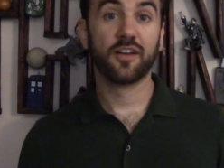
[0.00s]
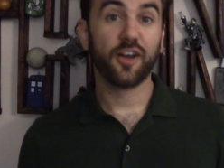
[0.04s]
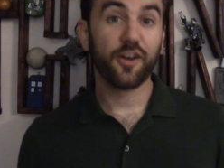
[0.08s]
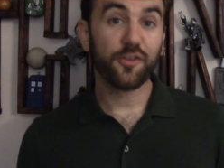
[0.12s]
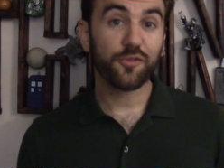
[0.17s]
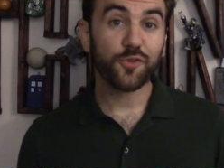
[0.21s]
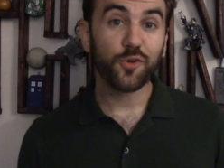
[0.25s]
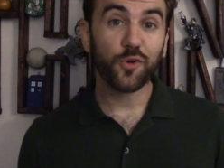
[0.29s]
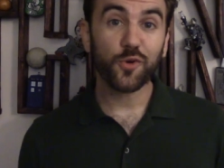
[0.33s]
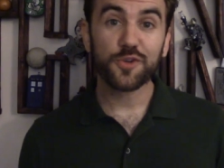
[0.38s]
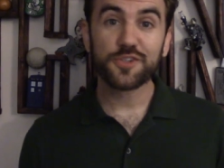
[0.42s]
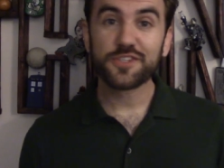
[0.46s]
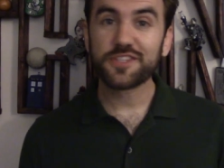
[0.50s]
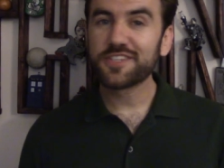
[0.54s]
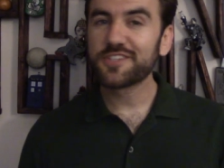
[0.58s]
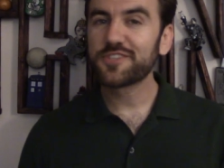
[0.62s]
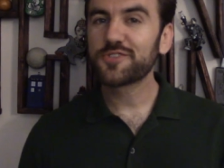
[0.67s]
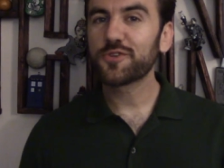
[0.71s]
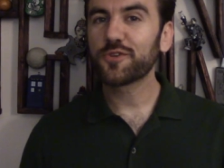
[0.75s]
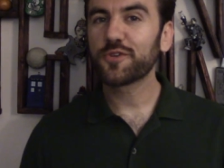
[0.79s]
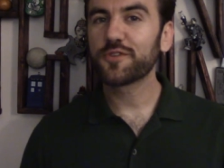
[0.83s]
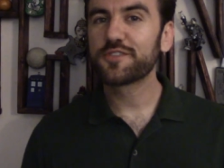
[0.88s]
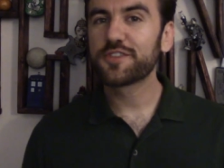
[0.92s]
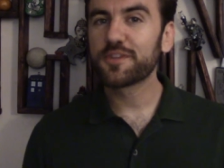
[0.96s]
Of course, this
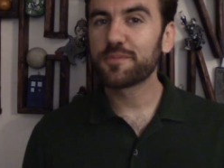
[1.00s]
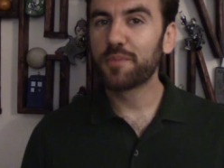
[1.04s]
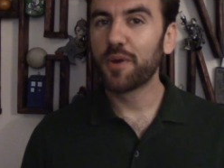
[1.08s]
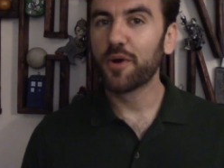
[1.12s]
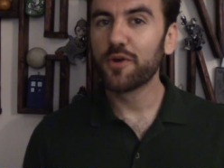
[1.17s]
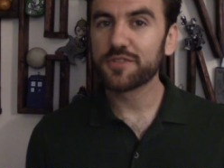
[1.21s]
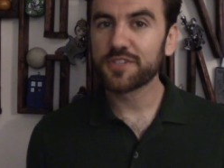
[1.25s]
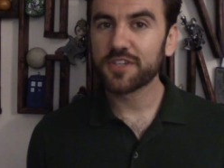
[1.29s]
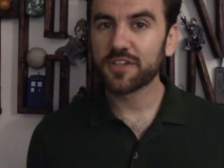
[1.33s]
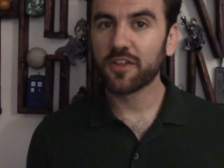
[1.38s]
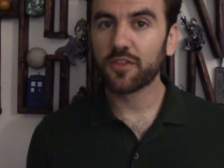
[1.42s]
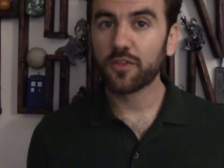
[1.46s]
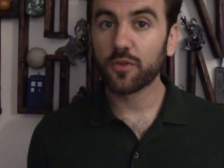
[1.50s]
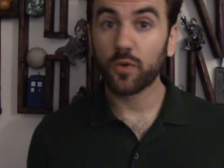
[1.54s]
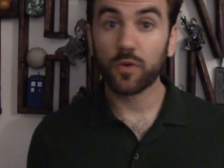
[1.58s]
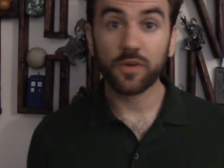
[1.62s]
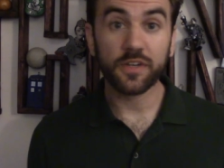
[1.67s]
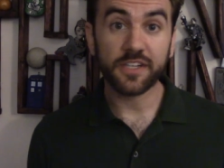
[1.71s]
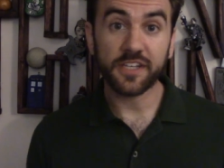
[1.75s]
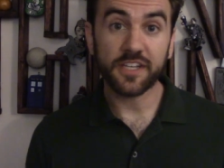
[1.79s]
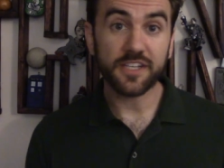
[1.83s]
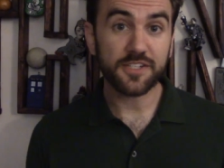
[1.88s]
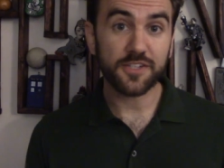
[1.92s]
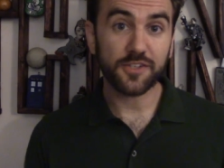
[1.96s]
sort of supposed
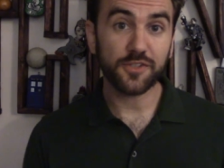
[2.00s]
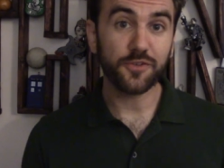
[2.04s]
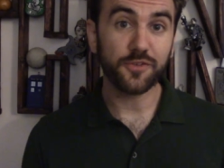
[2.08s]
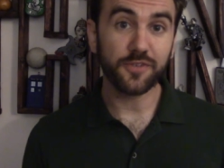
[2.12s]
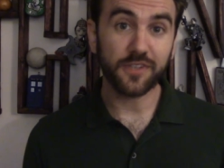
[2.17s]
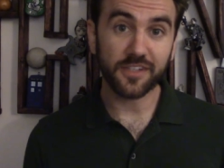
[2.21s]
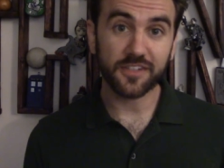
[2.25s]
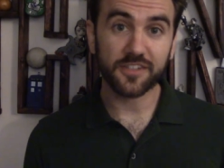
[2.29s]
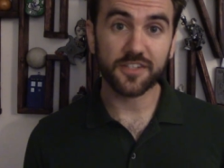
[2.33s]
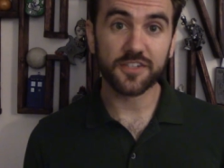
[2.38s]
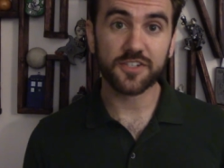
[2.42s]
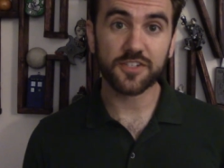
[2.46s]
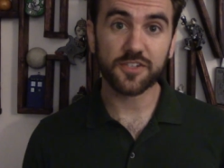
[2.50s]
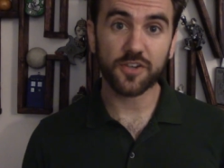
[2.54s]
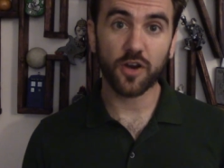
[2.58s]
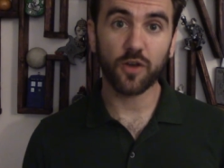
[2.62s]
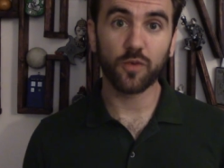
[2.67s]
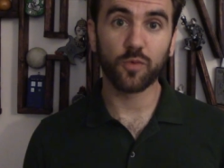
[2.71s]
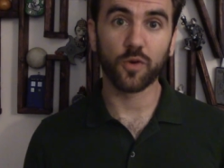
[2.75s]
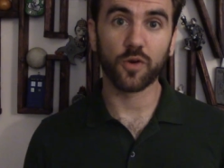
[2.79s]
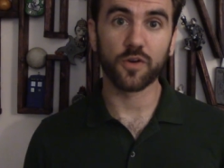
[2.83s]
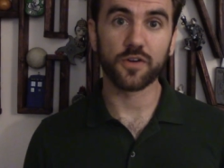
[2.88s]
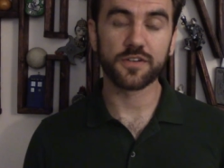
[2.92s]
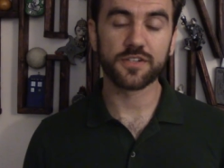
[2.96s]
authority isn't unique to Star
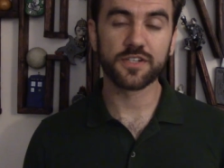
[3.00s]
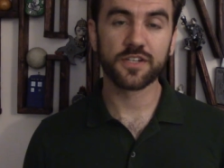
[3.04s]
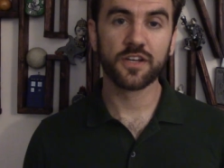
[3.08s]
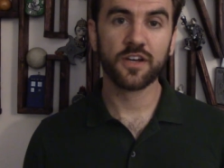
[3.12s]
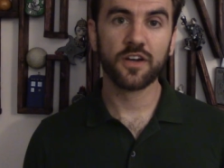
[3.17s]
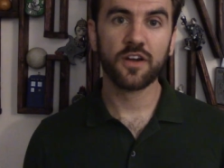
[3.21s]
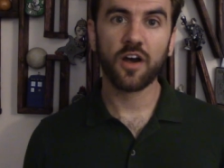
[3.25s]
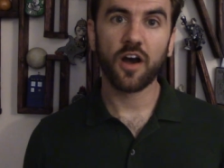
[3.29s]
Wars.